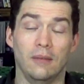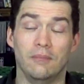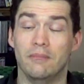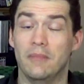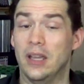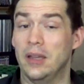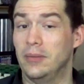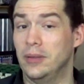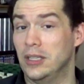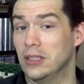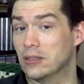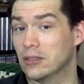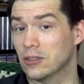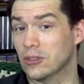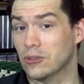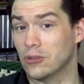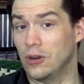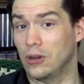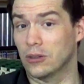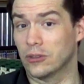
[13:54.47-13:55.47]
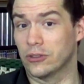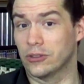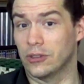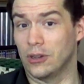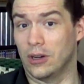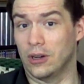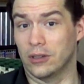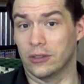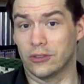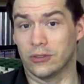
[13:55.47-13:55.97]
maybe it's a strong
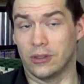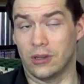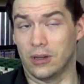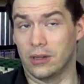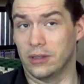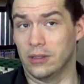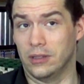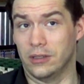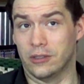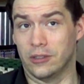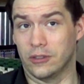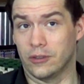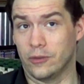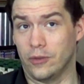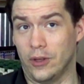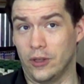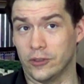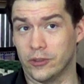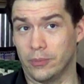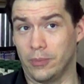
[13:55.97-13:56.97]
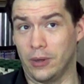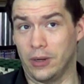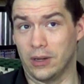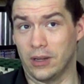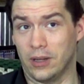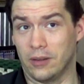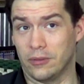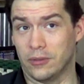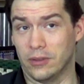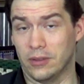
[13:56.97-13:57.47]
start and it just falls
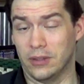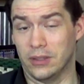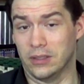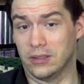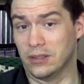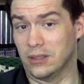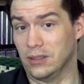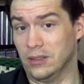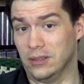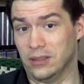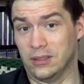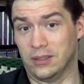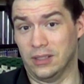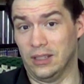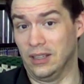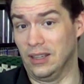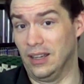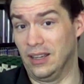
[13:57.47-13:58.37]
apart after this, because,